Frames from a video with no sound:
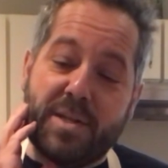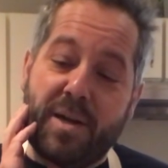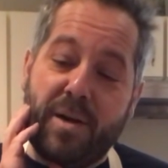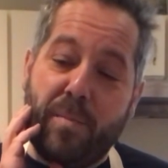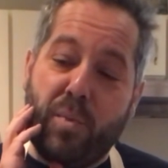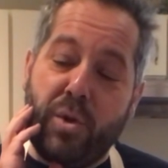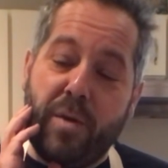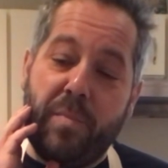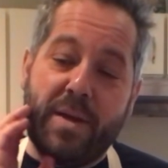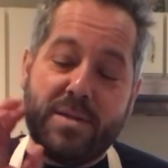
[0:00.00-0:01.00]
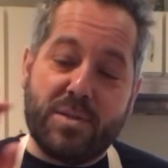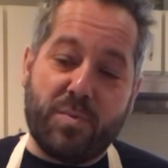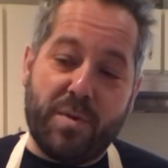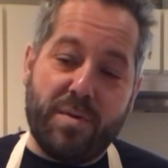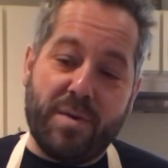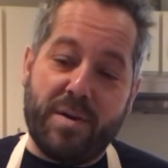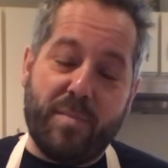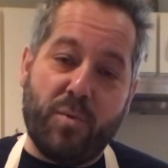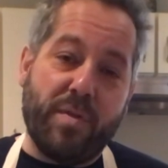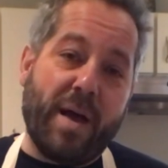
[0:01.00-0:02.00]
bouillabaisse with
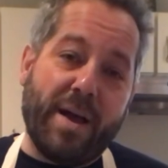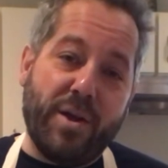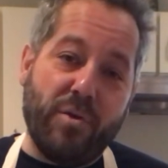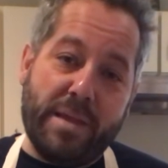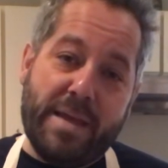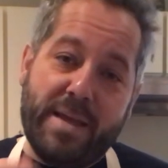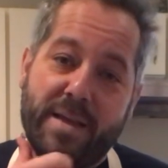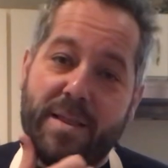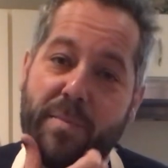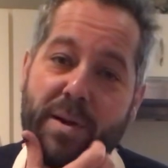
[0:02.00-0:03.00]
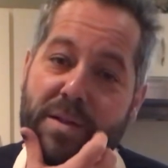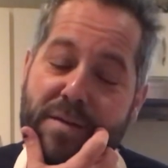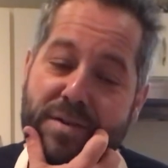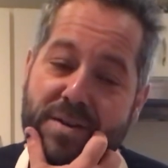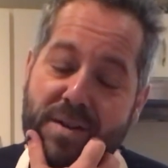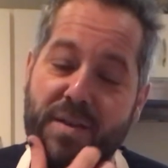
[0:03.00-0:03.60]
aioli in the middle of it.